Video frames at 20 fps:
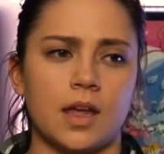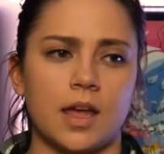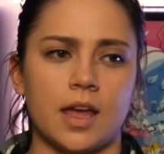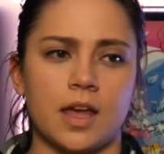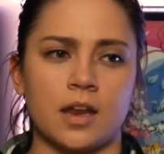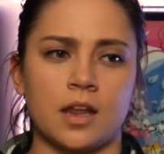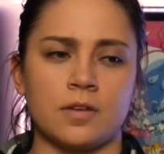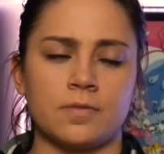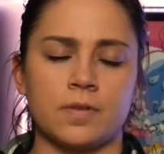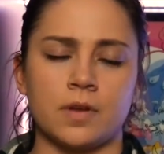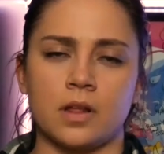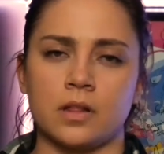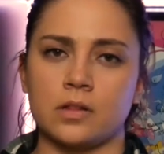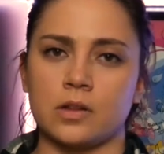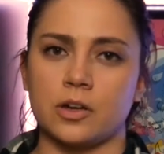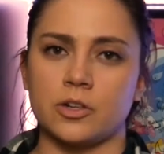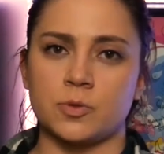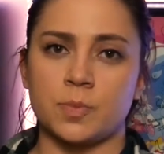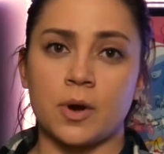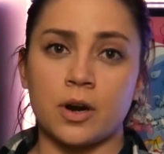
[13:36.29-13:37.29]
And I feel a
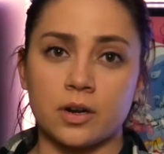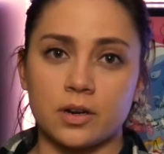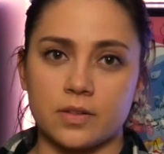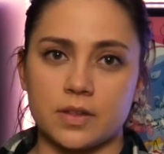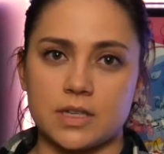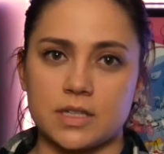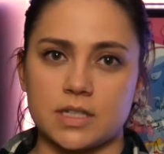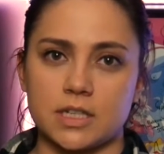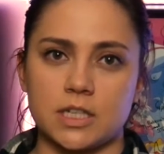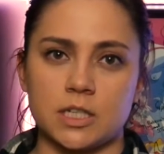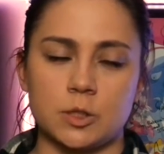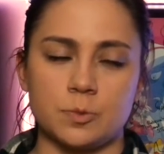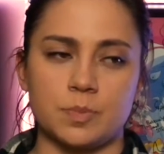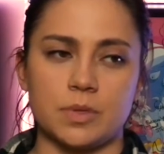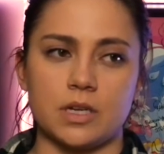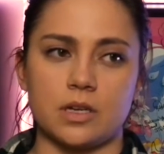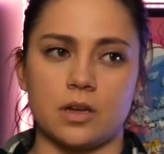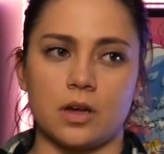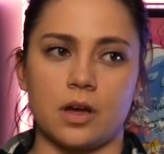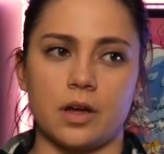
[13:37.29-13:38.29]
large part of this is
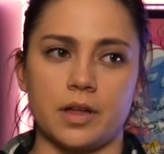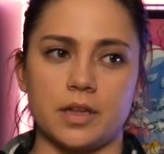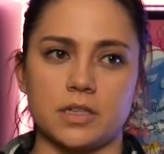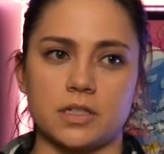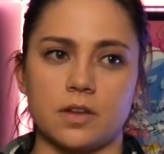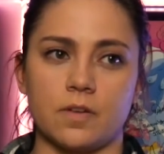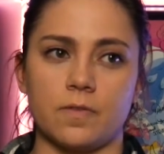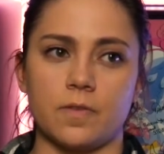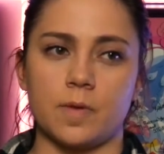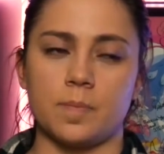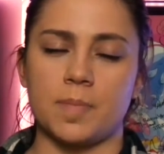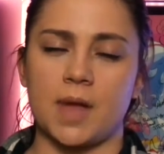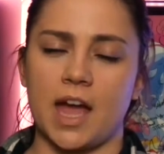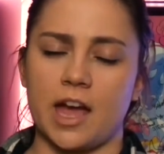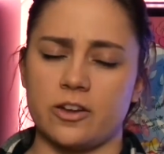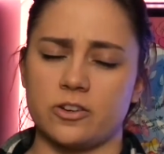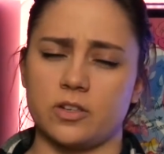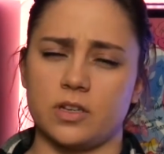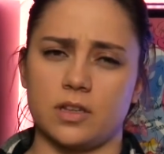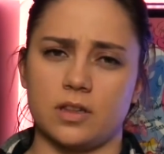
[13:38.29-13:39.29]
because of the
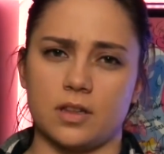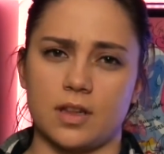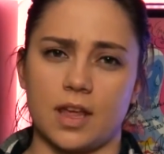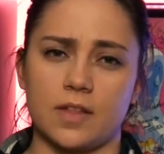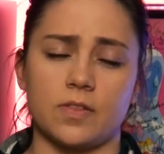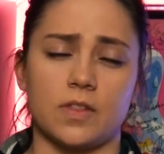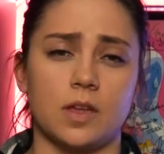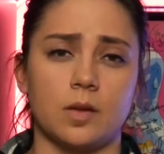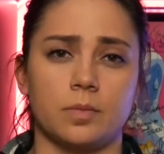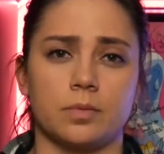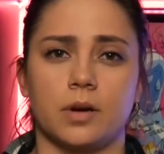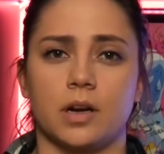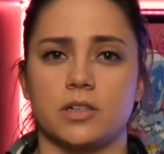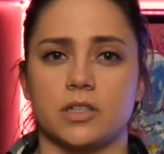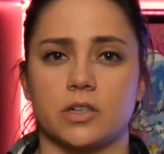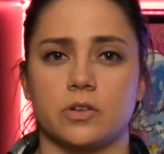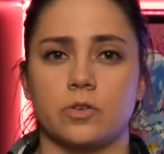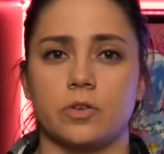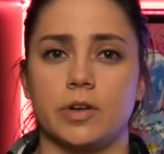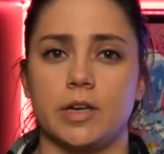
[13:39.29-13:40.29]
passion that the
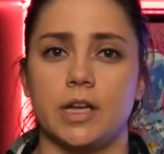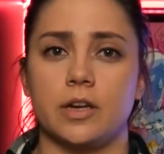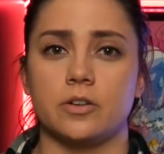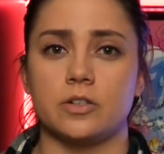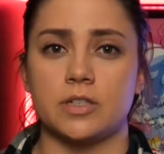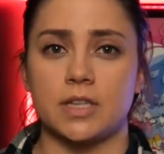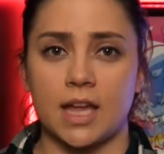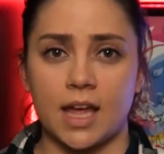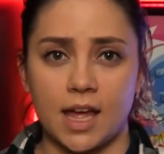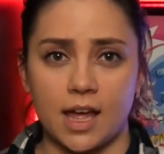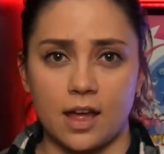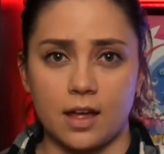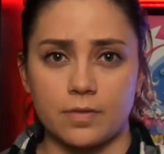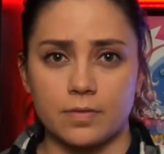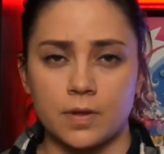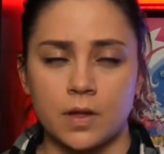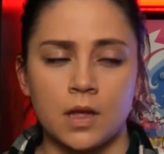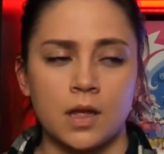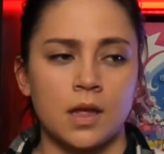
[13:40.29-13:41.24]
project creators have.